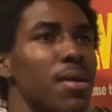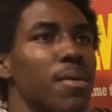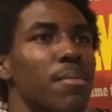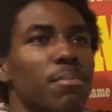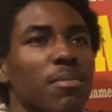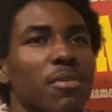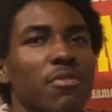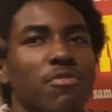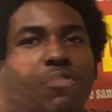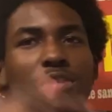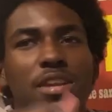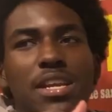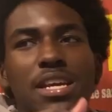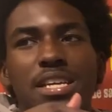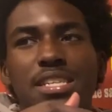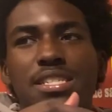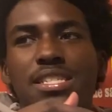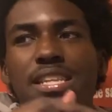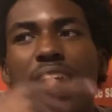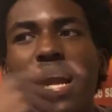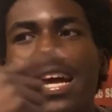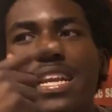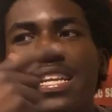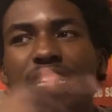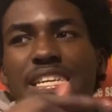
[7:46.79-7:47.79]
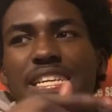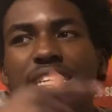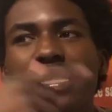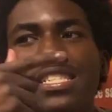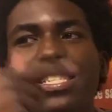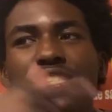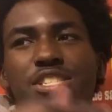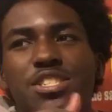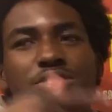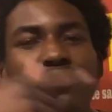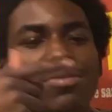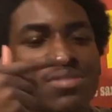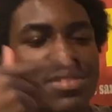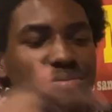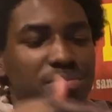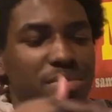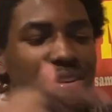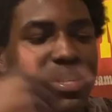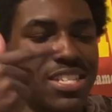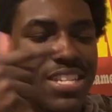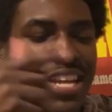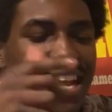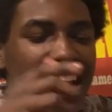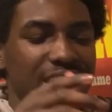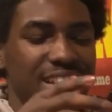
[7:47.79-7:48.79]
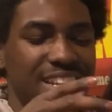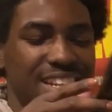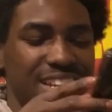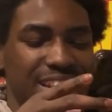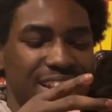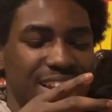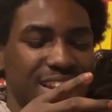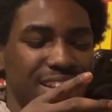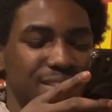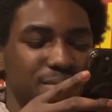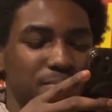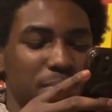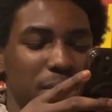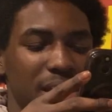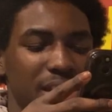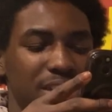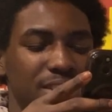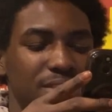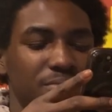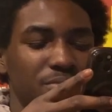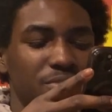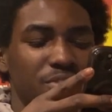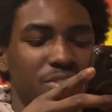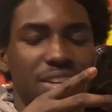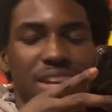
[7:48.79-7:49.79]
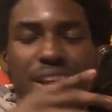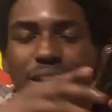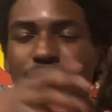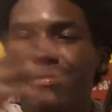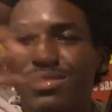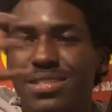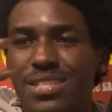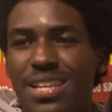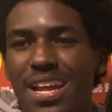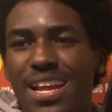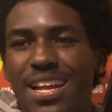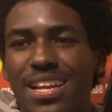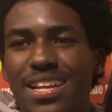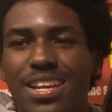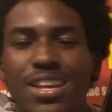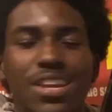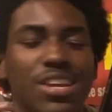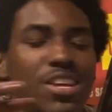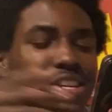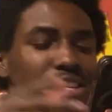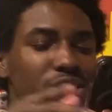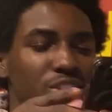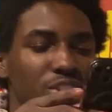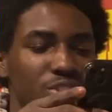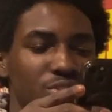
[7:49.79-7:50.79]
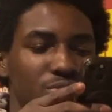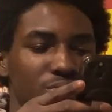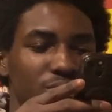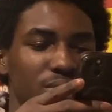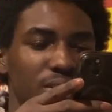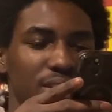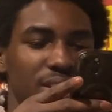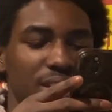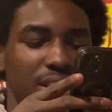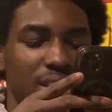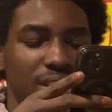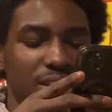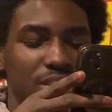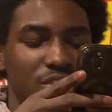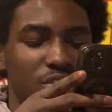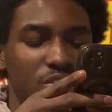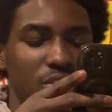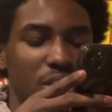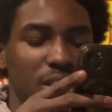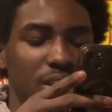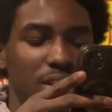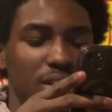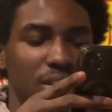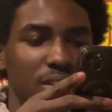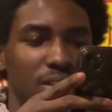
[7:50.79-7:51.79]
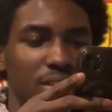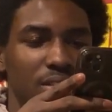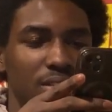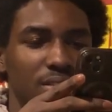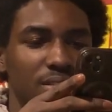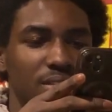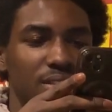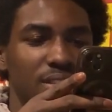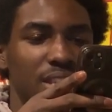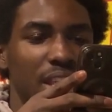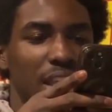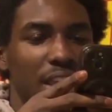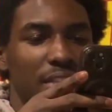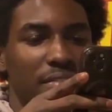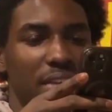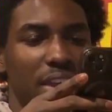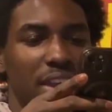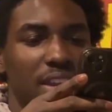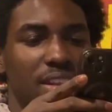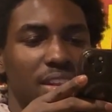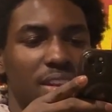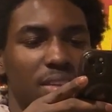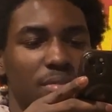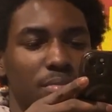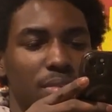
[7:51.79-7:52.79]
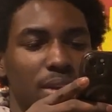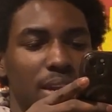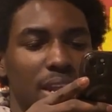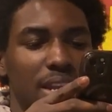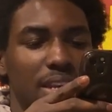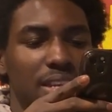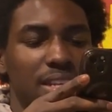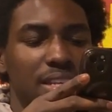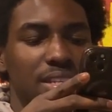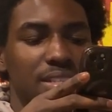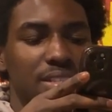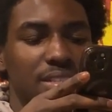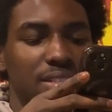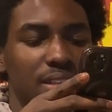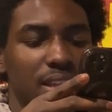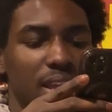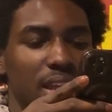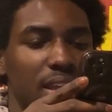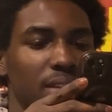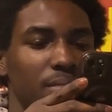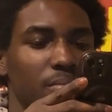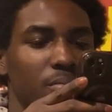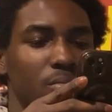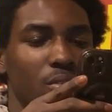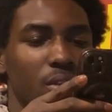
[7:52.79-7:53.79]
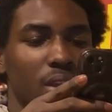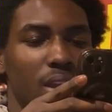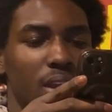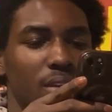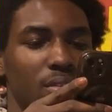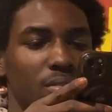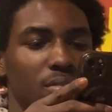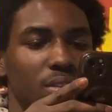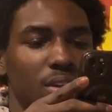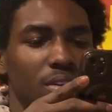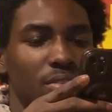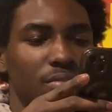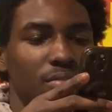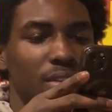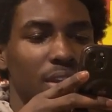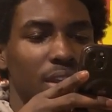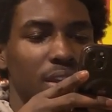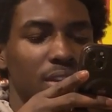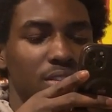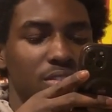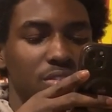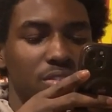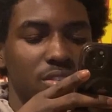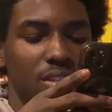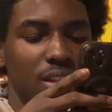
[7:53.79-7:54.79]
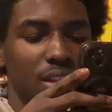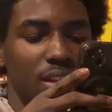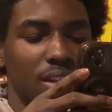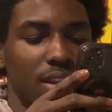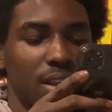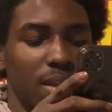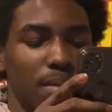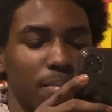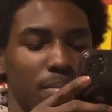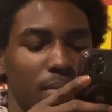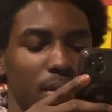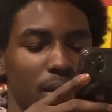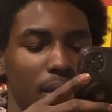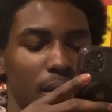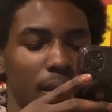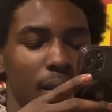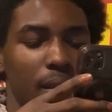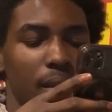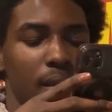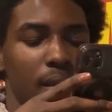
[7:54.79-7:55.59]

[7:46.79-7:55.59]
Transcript: But for this, I need to do as much editing as possible. And I was, like, doing it, trying to save editing when I need to edit more. I don't know if y'all understand that, but